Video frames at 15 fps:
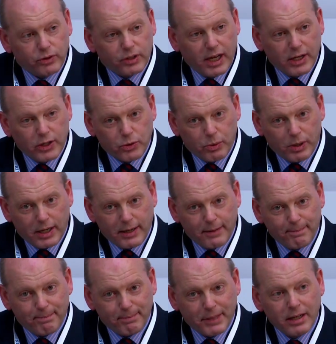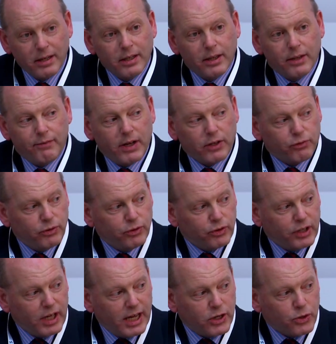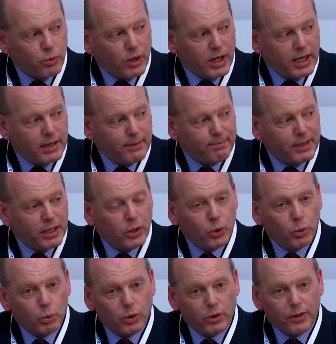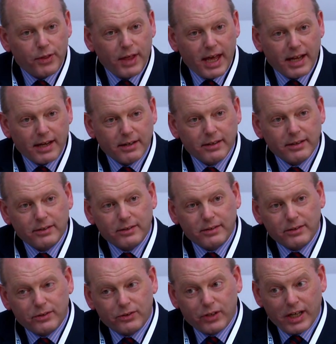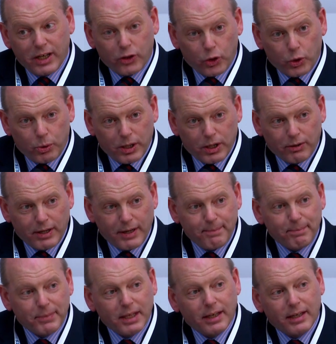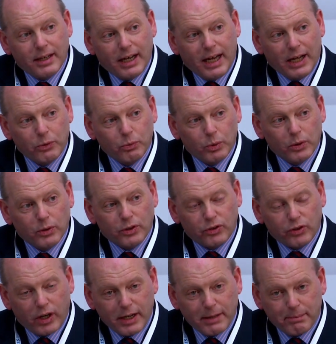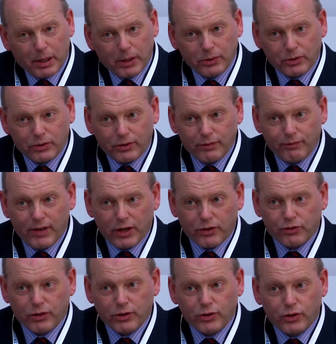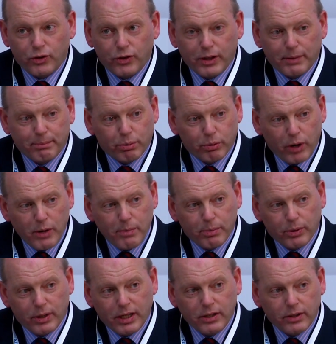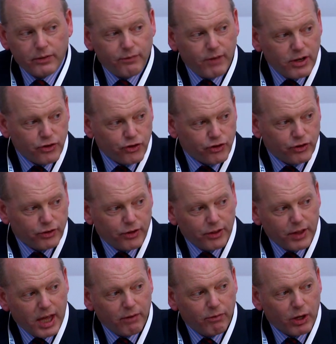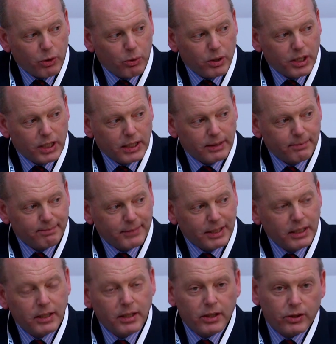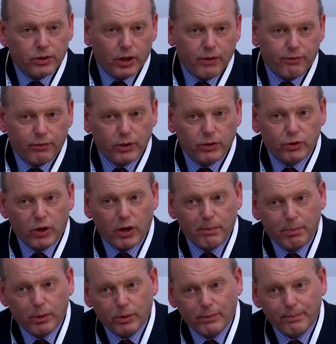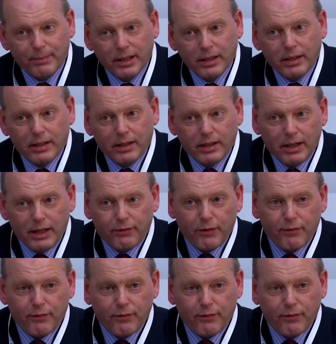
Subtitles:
Gateway. The Veterans Gateway will then take the query and will signpost the veteran to the appropriate intervention that they require. So, for example, if a